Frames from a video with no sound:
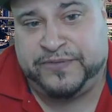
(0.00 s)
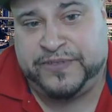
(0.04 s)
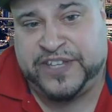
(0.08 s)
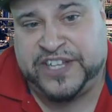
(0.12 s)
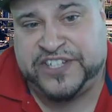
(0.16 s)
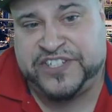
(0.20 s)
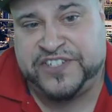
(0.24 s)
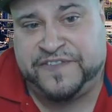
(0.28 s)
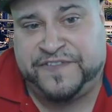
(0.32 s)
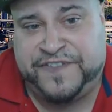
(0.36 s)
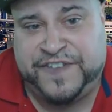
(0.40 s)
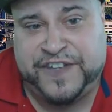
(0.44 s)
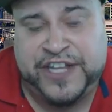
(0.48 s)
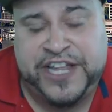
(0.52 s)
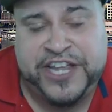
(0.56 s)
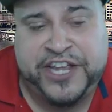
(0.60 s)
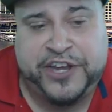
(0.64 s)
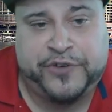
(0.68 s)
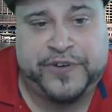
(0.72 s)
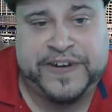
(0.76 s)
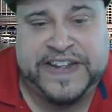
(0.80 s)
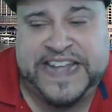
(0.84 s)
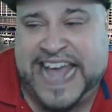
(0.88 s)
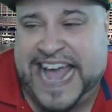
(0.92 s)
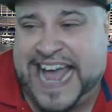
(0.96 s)
doesn't feel
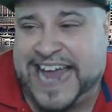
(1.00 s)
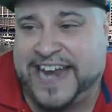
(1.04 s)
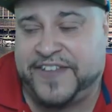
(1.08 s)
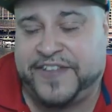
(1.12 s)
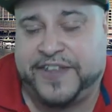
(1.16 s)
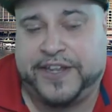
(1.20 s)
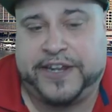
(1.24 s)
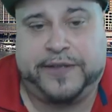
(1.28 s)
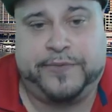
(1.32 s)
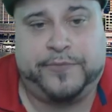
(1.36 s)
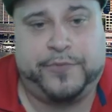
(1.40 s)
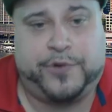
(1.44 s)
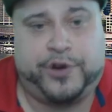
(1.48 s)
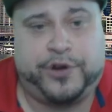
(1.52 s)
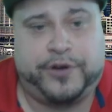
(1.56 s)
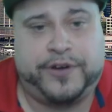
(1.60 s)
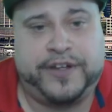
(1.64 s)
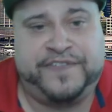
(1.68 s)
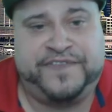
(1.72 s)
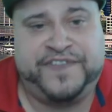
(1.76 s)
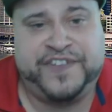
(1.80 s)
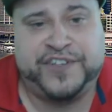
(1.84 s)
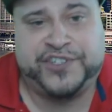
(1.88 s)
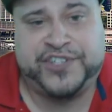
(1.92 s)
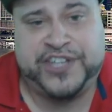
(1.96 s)
like you're in Canada anymore.
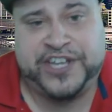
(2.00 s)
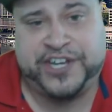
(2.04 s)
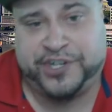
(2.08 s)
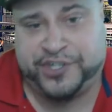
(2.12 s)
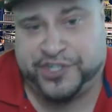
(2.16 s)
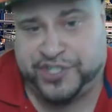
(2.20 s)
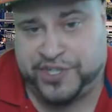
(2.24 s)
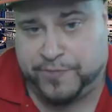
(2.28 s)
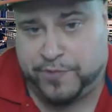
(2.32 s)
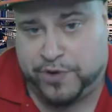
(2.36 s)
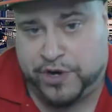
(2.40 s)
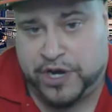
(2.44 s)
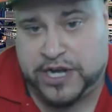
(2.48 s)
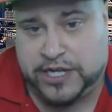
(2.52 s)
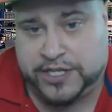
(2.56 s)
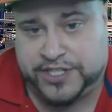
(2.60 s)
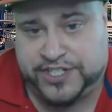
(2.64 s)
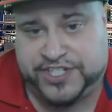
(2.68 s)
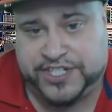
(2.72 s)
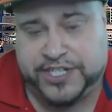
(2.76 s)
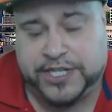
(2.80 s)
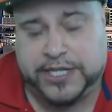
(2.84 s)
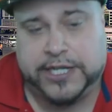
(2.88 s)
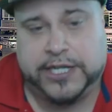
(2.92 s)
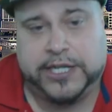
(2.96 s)
It feels like you're somewhere
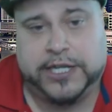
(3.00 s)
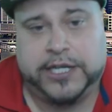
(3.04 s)
else.